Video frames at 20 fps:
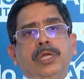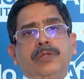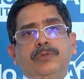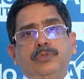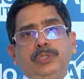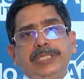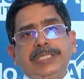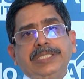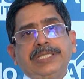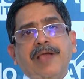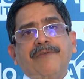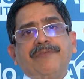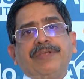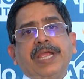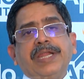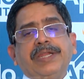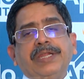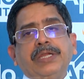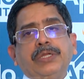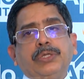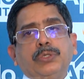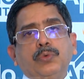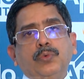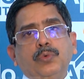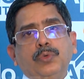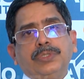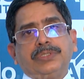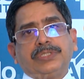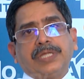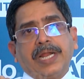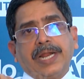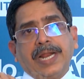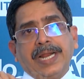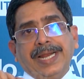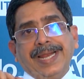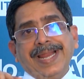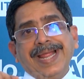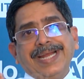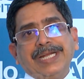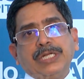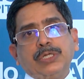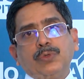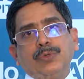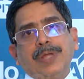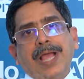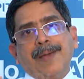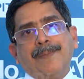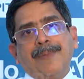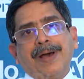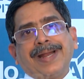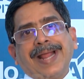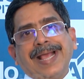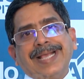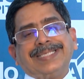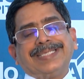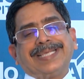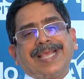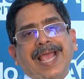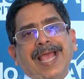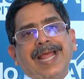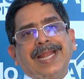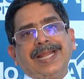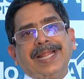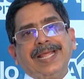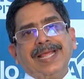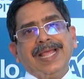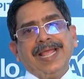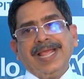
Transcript: These navigating tools are linked to MRI scan,